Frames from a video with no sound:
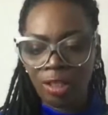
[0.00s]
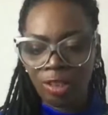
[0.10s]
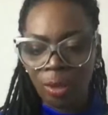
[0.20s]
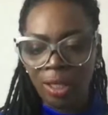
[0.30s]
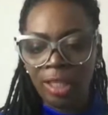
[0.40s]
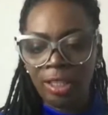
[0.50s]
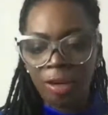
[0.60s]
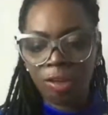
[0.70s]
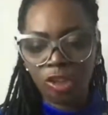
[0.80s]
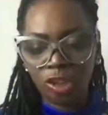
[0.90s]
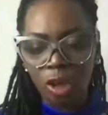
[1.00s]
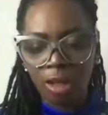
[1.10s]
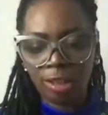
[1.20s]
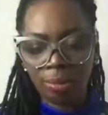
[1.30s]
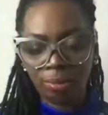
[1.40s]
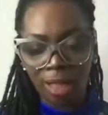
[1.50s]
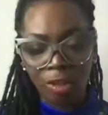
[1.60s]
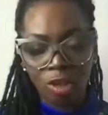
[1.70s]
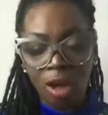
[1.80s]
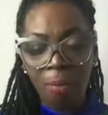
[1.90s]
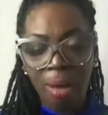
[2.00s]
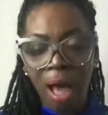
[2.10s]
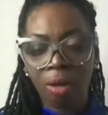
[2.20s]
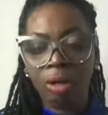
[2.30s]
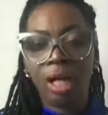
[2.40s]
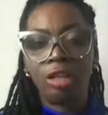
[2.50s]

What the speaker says: so in here they talk about